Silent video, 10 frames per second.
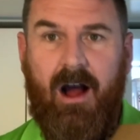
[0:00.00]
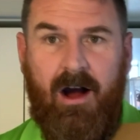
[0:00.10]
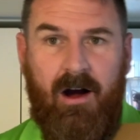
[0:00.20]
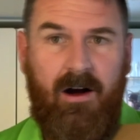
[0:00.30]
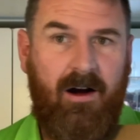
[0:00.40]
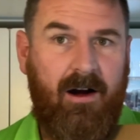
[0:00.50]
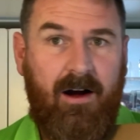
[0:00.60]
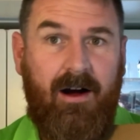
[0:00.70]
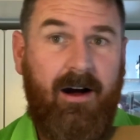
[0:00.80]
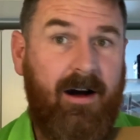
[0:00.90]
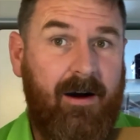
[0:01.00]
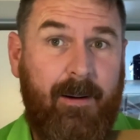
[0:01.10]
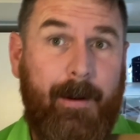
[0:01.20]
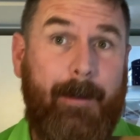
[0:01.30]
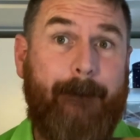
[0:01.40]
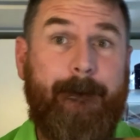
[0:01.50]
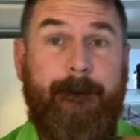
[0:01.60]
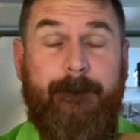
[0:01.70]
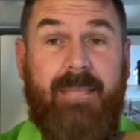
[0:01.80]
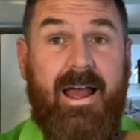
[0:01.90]

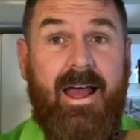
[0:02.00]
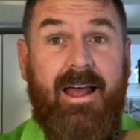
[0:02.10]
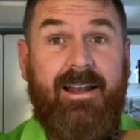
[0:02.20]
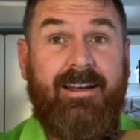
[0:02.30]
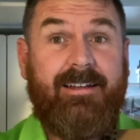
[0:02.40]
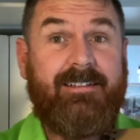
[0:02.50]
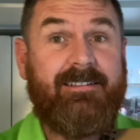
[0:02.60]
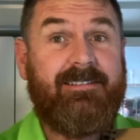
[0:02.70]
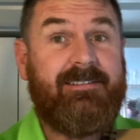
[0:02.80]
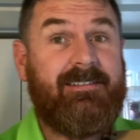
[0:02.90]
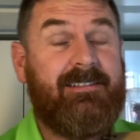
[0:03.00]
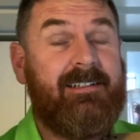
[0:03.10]
Amen.